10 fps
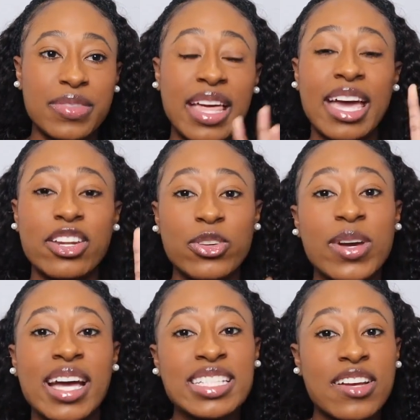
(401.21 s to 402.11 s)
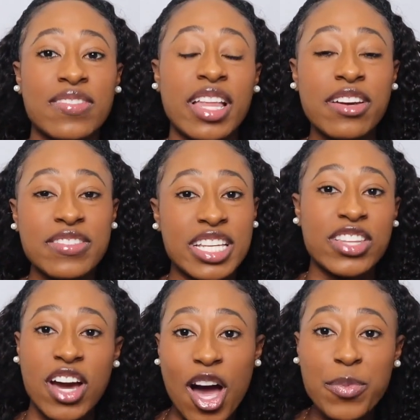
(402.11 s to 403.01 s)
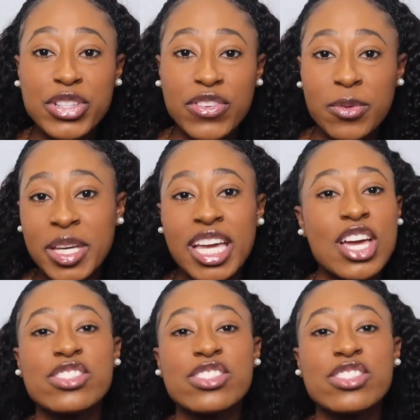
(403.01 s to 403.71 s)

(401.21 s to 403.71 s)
that you guys have left in the comments for me.